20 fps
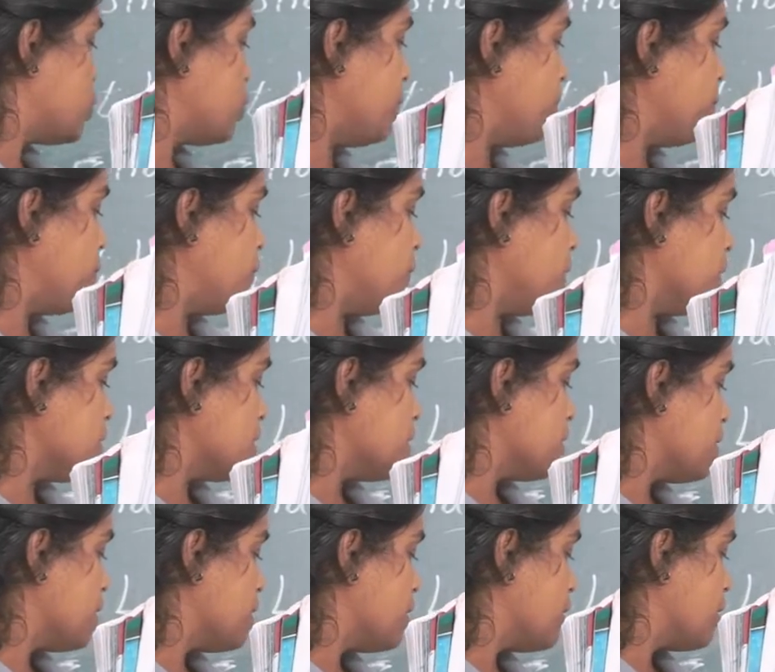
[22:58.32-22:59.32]
to put
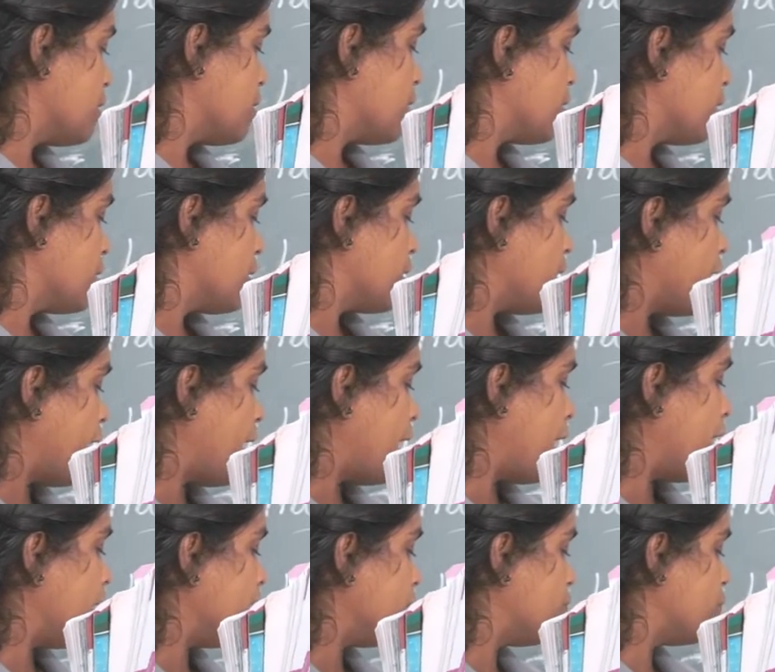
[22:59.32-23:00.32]

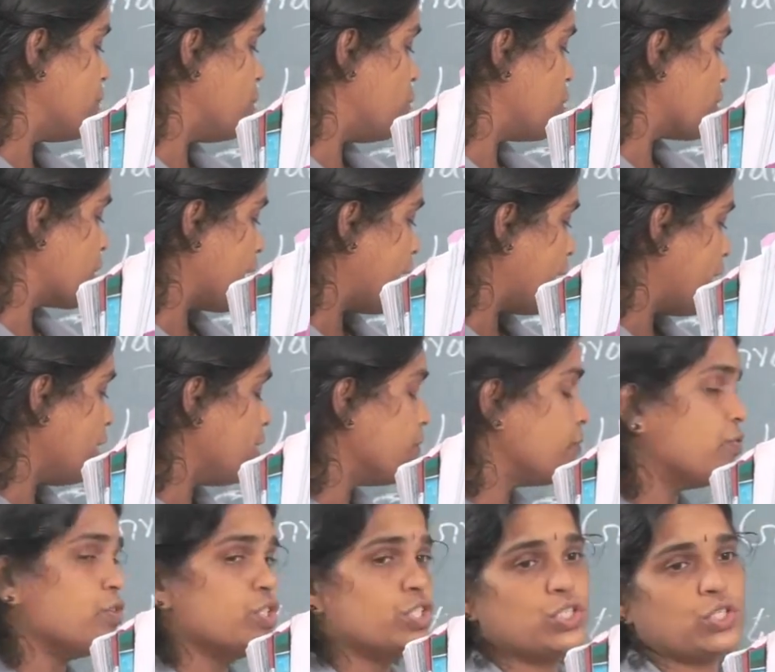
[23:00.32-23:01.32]
add
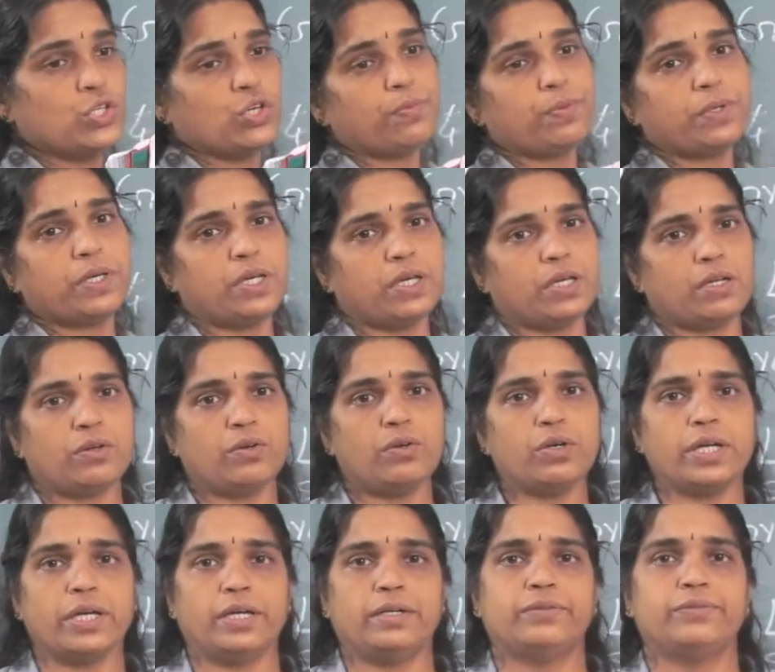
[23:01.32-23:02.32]
full stop here. Okay.